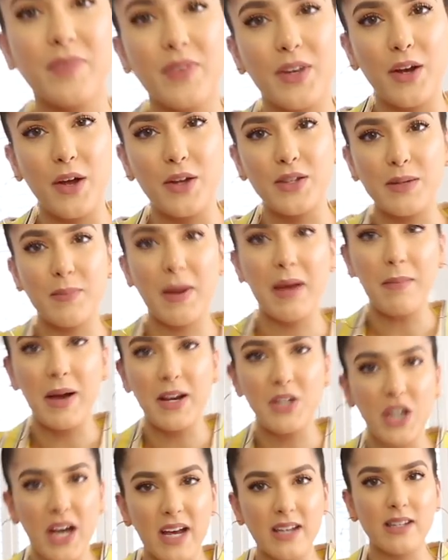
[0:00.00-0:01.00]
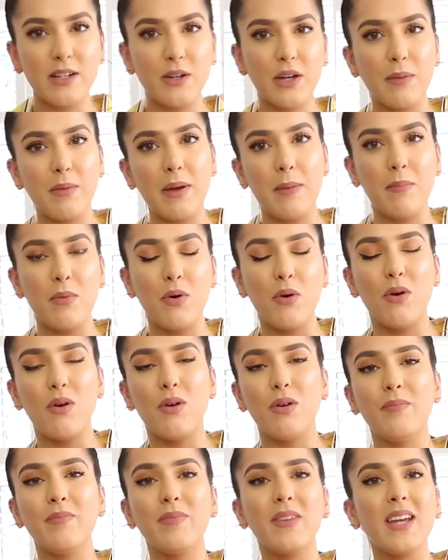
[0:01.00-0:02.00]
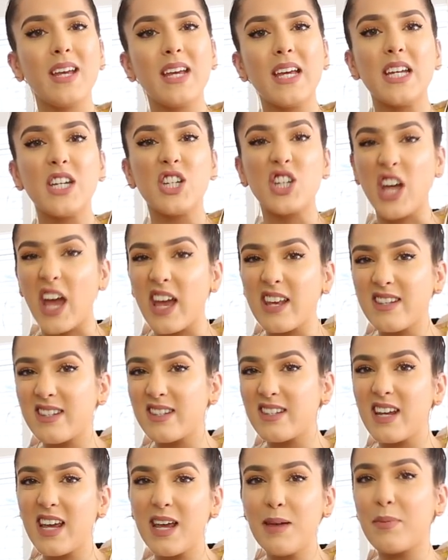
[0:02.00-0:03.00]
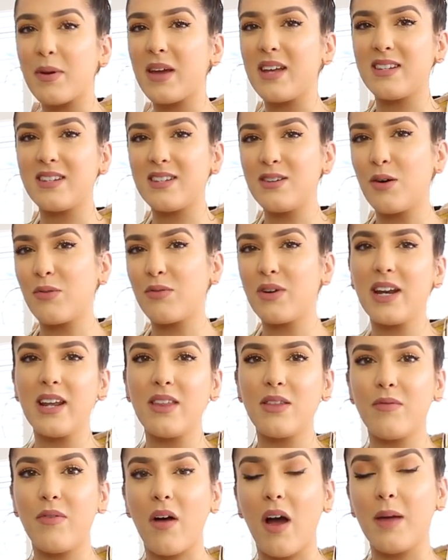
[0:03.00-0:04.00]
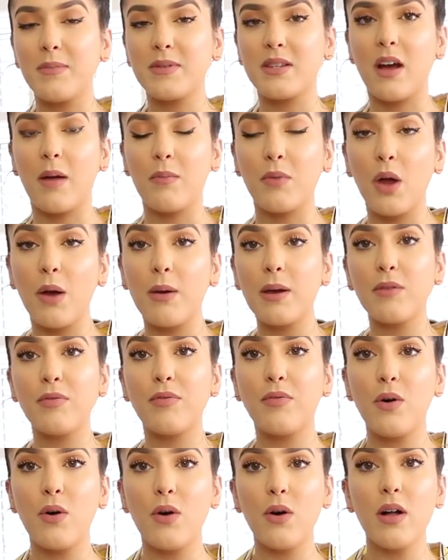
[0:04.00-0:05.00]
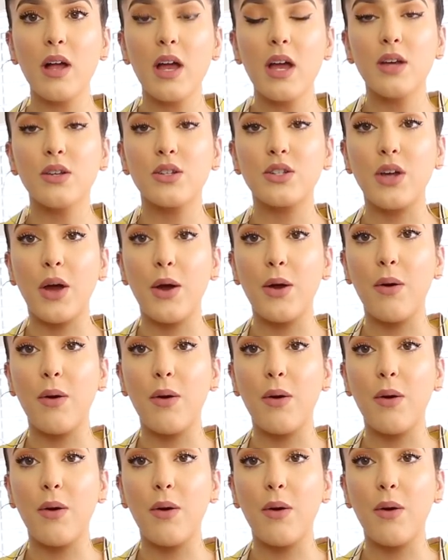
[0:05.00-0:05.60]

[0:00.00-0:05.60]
you know, to make my chest look a bit more chesty, but it's not really the vibes that I'm going for. So